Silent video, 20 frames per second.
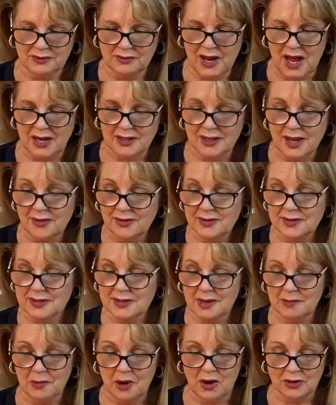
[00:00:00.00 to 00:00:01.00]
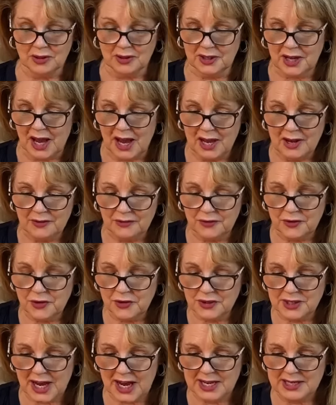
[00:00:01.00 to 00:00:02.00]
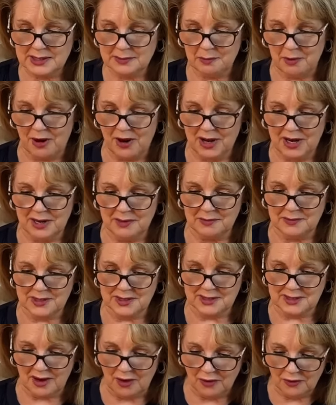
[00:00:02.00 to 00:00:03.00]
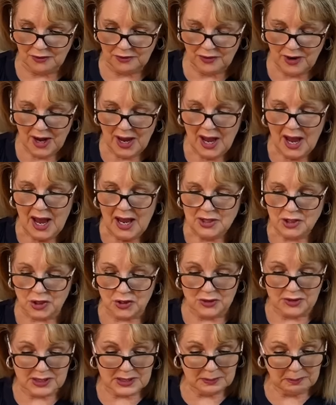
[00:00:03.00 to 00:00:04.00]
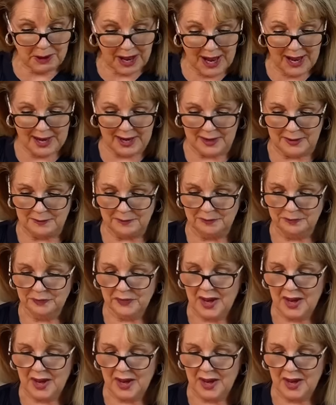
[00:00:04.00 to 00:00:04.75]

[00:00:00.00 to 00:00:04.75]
another summer holiday, a few days by himself to Spain.